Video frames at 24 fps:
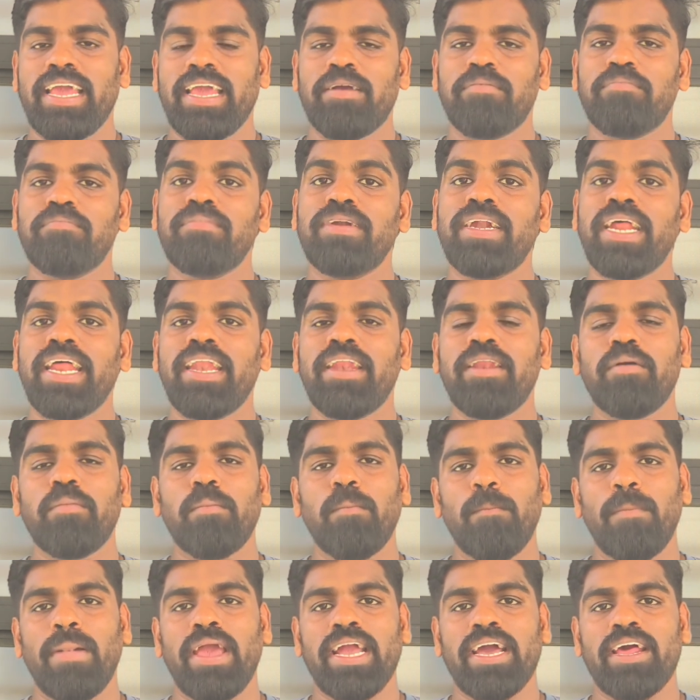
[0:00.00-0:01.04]
Emden,
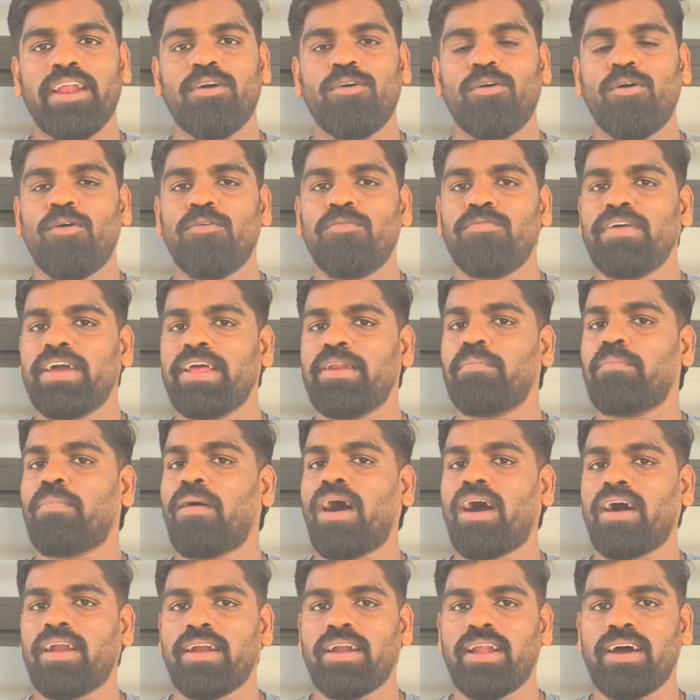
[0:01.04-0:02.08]
Meyerhoff and
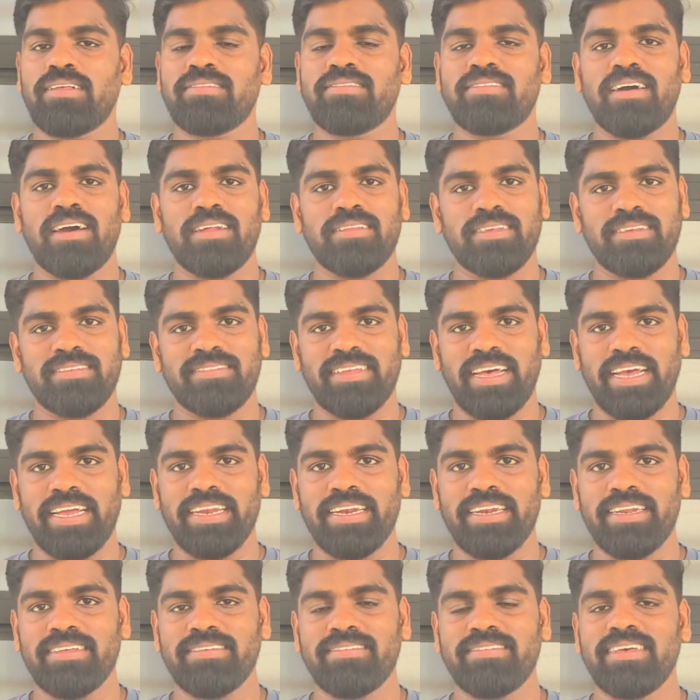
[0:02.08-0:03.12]
Parnas are the
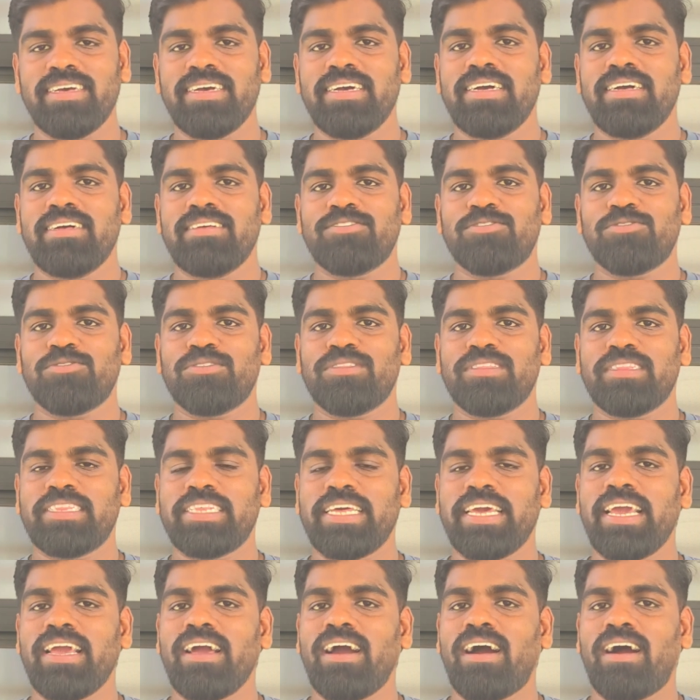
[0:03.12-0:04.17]
scientists. So
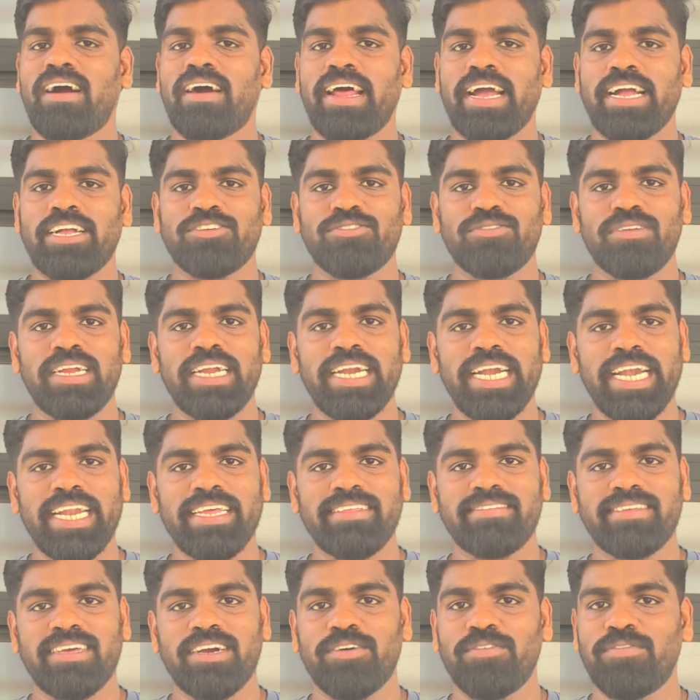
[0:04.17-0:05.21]
they are actually
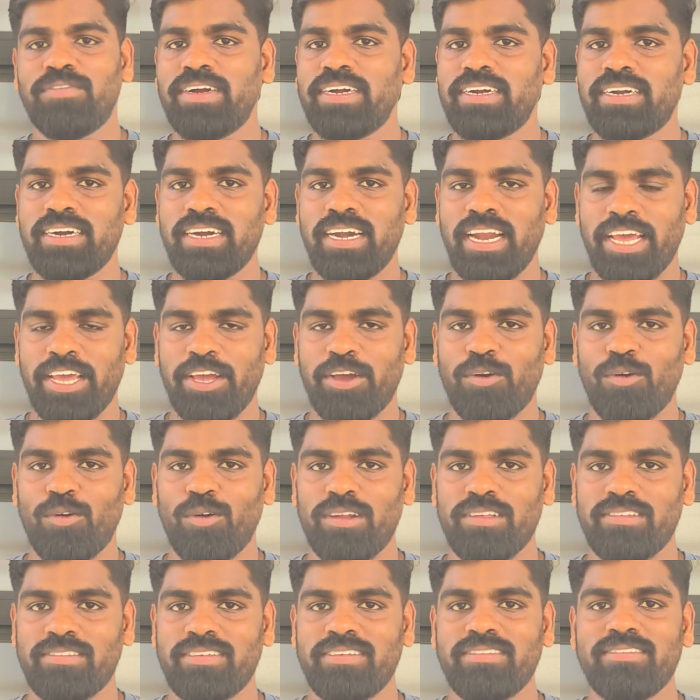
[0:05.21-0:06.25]
discovered
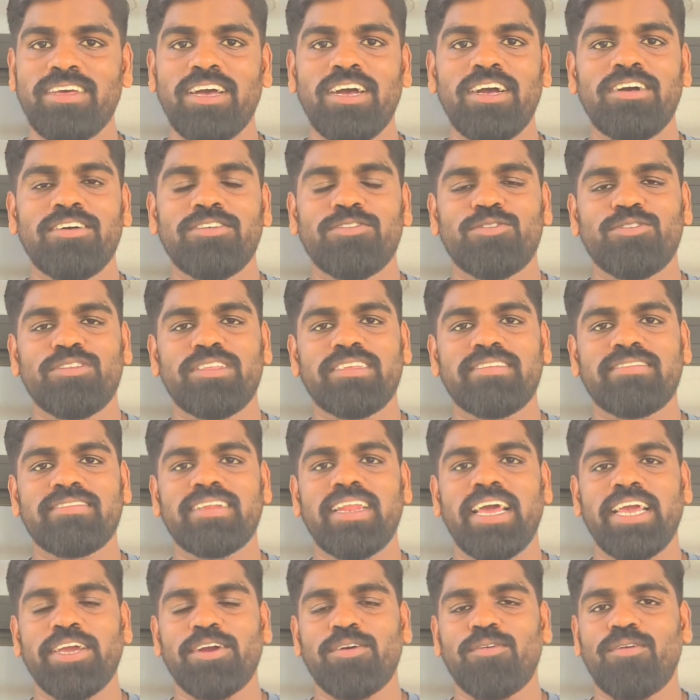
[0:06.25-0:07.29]
glycolysis. So this
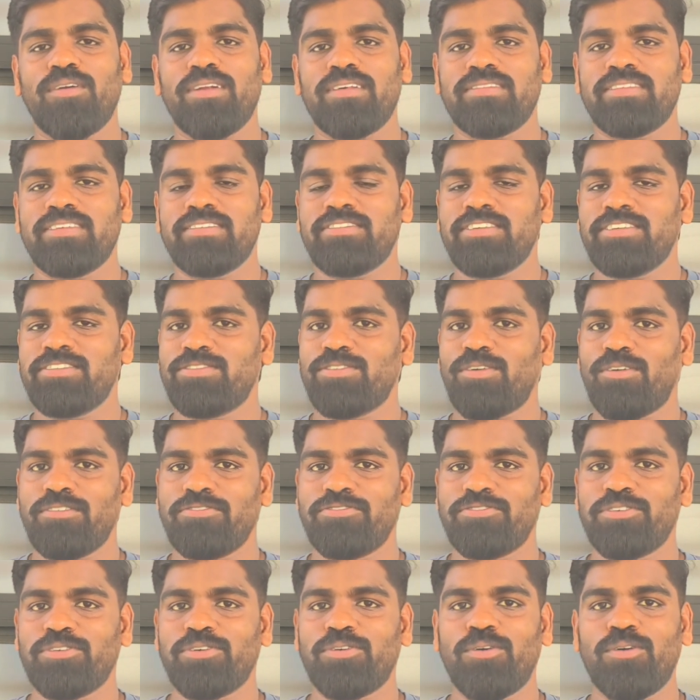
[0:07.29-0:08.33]
glycolysis is
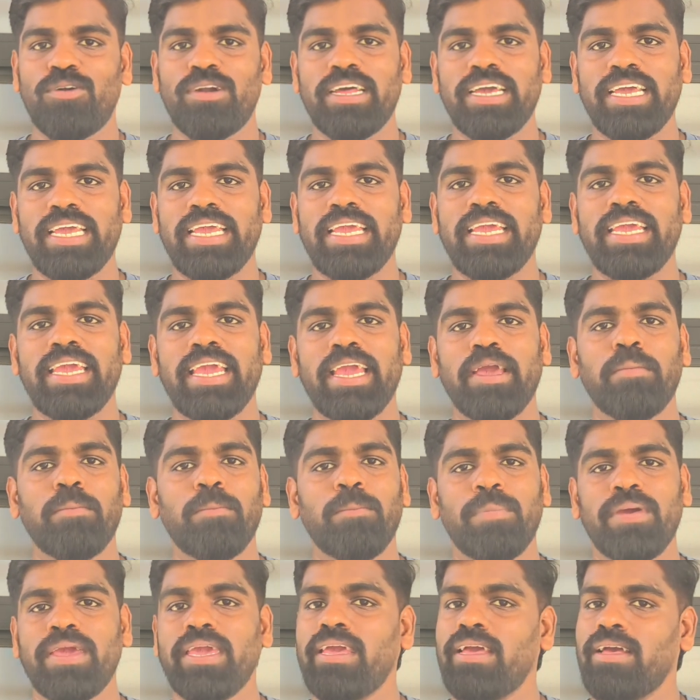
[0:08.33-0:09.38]
also called
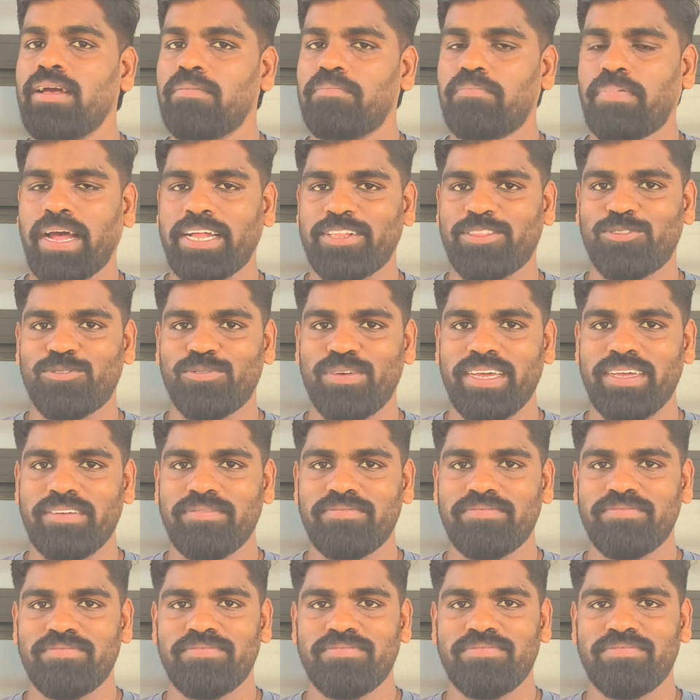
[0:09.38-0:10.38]
EMP pathway.